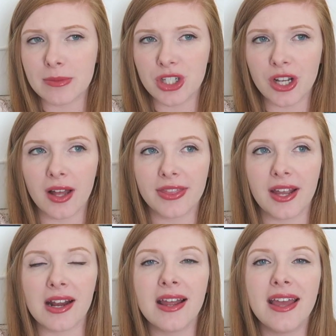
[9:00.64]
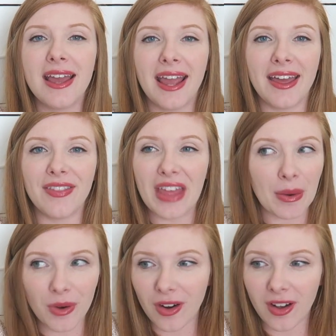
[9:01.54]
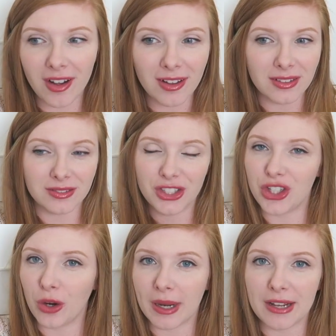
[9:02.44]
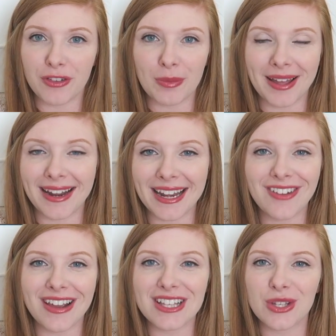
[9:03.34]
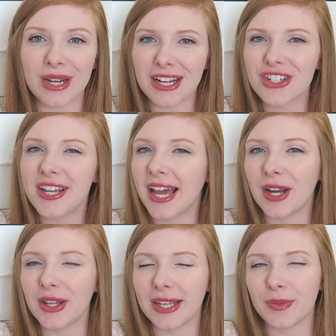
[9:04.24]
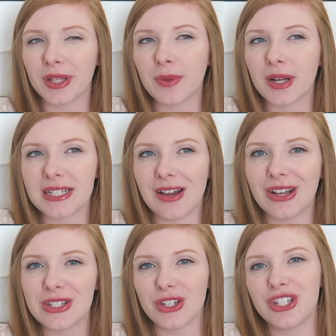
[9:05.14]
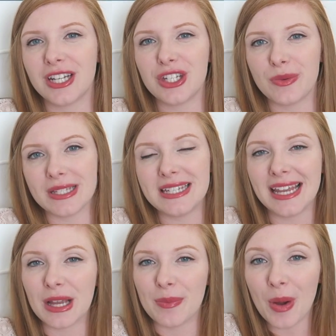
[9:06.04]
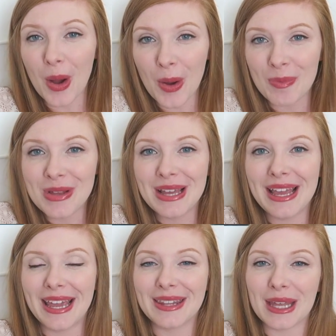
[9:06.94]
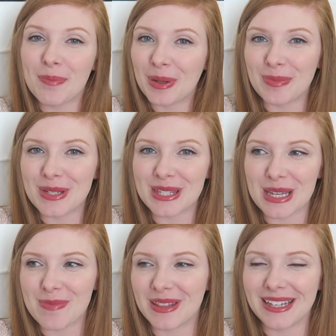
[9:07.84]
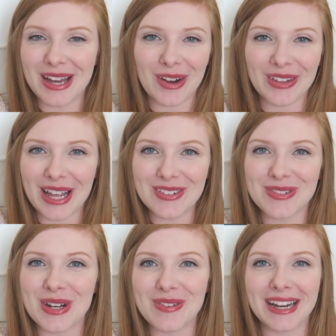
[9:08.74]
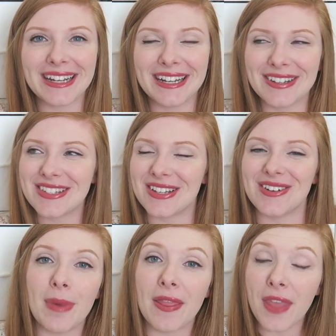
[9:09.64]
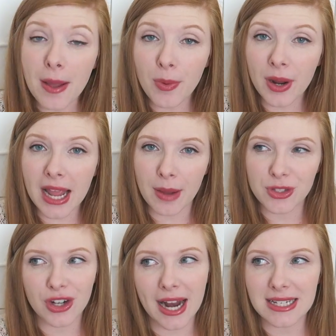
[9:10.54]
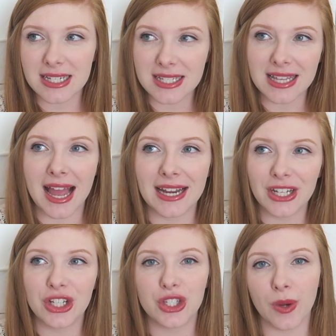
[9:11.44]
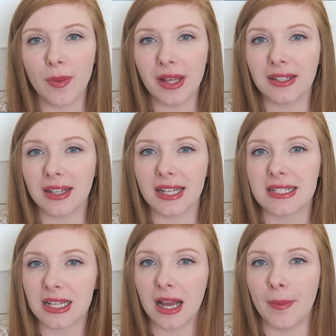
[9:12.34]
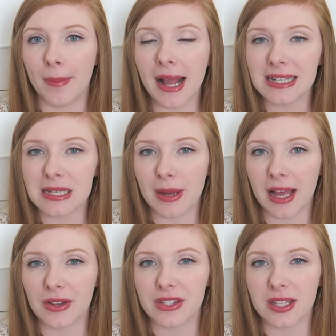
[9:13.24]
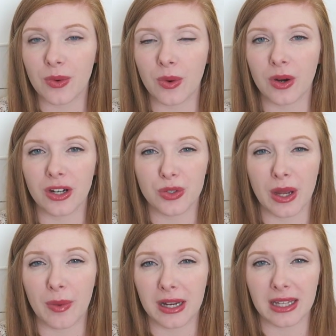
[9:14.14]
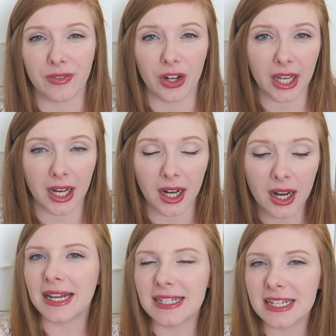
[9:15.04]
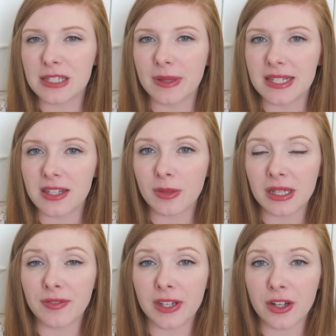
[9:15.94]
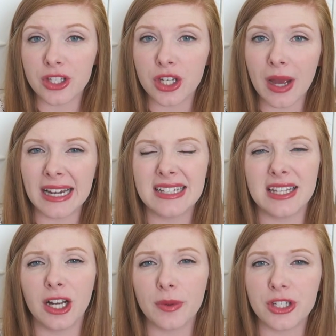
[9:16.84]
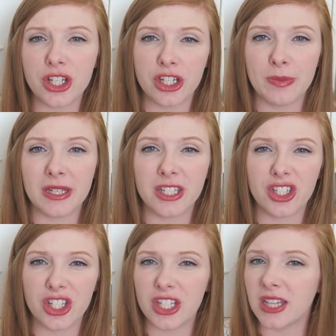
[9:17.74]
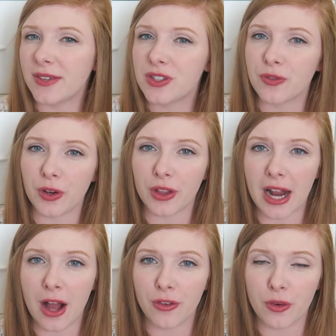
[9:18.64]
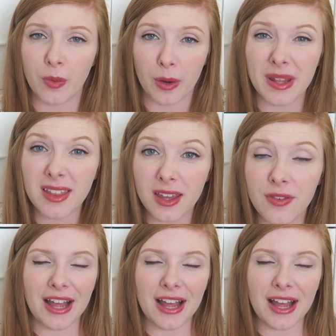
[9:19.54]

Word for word: time she got there and they were all so ready for bed anyway. So it actually kind of like really worked out because all she had to do was take them home and like put them to sleep and then not really have to worry about it, you know? So at that point I was trying to decide, do I want Lilia to come back to my house or do I want to leave her here? And I did explain this a little bit in the video too. I didn't send her with Gigi because Gigi lives further out from where we live.